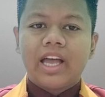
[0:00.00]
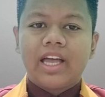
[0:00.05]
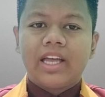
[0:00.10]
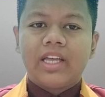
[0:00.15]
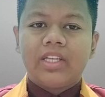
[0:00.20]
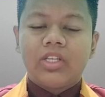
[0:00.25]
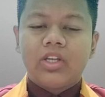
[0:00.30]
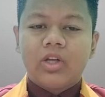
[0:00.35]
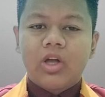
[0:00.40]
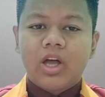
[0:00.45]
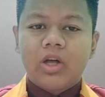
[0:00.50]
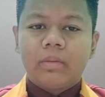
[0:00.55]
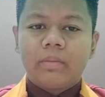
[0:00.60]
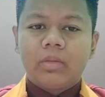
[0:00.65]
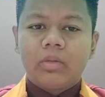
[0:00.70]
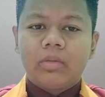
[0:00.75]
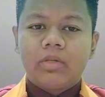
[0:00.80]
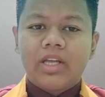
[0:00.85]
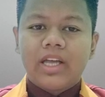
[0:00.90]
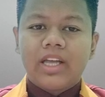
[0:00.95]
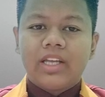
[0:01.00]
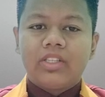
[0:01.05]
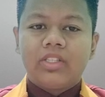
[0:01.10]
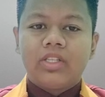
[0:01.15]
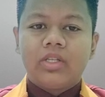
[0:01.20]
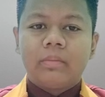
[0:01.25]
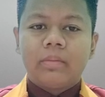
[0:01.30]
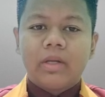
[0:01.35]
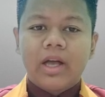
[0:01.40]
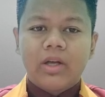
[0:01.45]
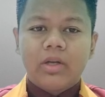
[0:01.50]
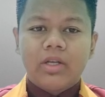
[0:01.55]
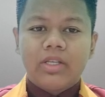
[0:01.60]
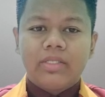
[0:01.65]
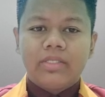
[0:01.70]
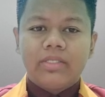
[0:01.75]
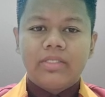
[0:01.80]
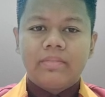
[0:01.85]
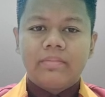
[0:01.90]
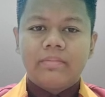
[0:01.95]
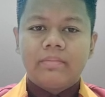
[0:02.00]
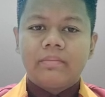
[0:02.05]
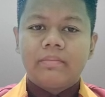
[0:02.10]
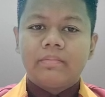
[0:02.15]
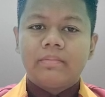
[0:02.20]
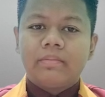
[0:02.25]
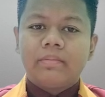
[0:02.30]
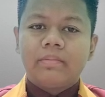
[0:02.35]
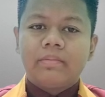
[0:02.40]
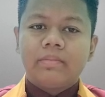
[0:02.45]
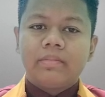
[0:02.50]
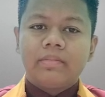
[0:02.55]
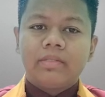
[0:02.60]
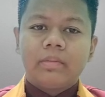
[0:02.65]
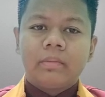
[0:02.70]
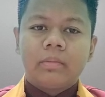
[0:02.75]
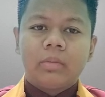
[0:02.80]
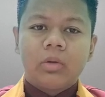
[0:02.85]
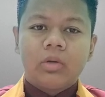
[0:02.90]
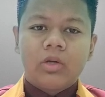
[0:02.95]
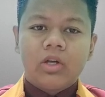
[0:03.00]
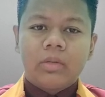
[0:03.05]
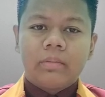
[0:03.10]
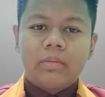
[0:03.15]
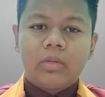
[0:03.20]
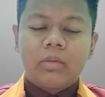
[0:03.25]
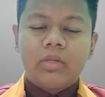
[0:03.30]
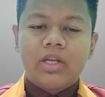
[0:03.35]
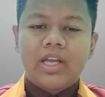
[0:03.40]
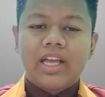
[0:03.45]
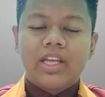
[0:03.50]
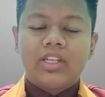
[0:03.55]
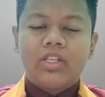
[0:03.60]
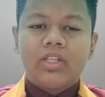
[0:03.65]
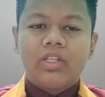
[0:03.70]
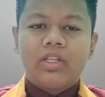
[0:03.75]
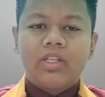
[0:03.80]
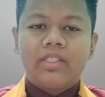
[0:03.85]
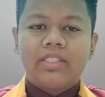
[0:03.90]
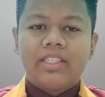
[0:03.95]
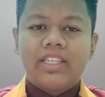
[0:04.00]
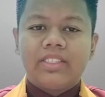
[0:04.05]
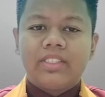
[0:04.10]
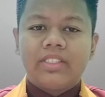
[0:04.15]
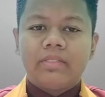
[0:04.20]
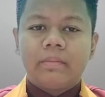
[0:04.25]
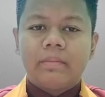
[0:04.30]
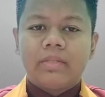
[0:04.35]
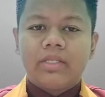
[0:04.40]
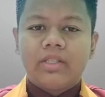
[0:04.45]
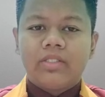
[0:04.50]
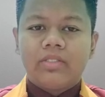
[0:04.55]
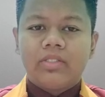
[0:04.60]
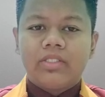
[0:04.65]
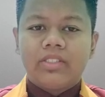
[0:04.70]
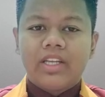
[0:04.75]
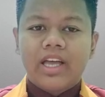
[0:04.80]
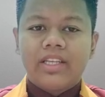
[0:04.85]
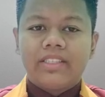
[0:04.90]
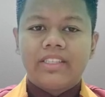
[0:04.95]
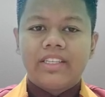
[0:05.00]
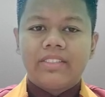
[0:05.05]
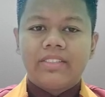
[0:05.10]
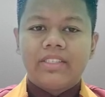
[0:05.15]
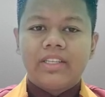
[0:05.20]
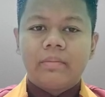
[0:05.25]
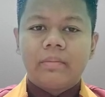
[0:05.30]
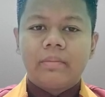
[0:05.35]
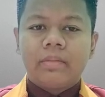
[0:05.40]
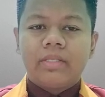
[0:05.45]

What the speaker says: 8. Communication barriers. Poor communication can lead to misunderstandings and